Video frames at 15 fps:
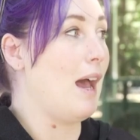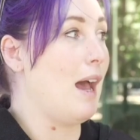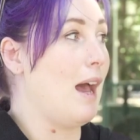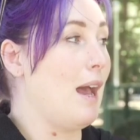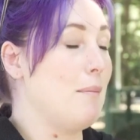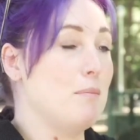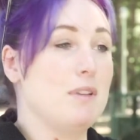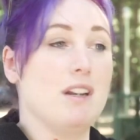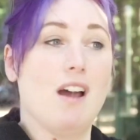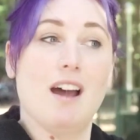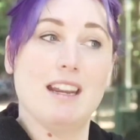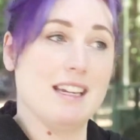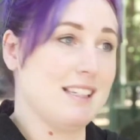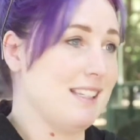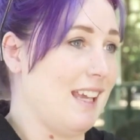I'm not
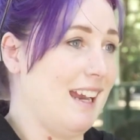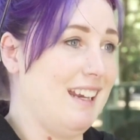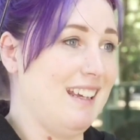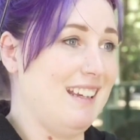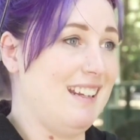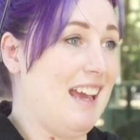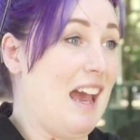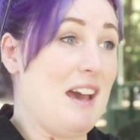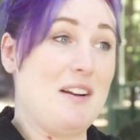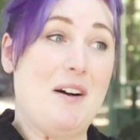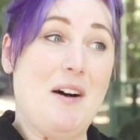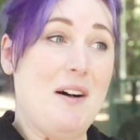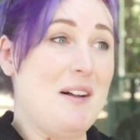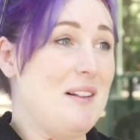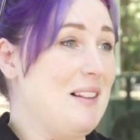excited at
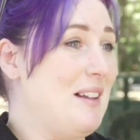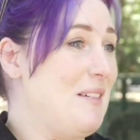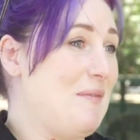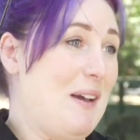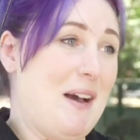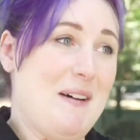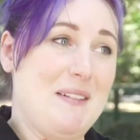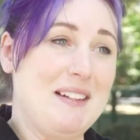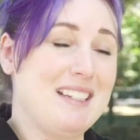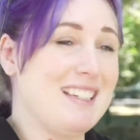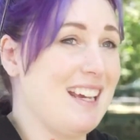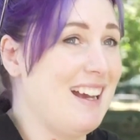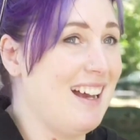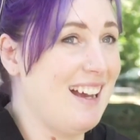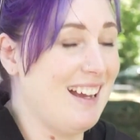all about
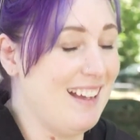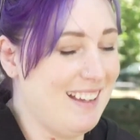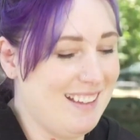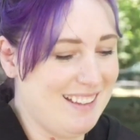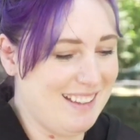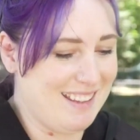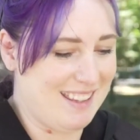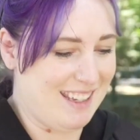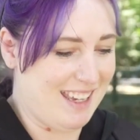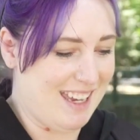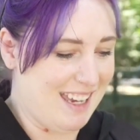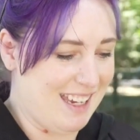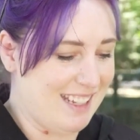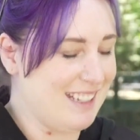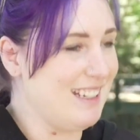uh, the
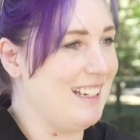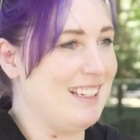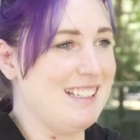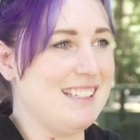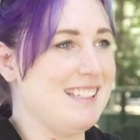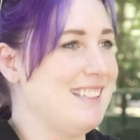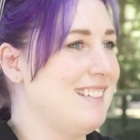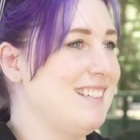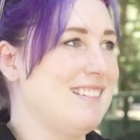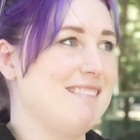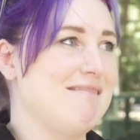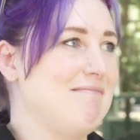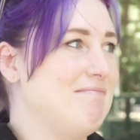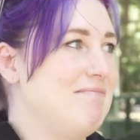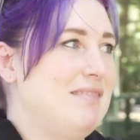heat. It's,
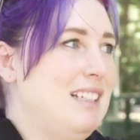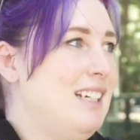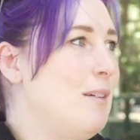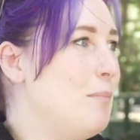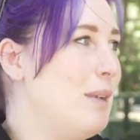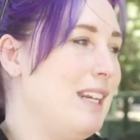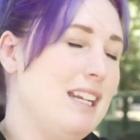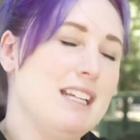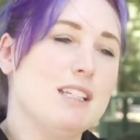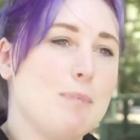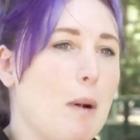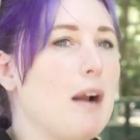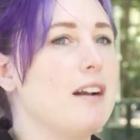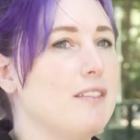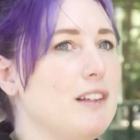but it is
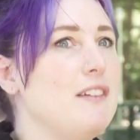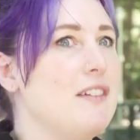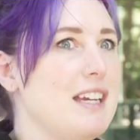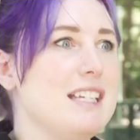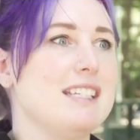part of living in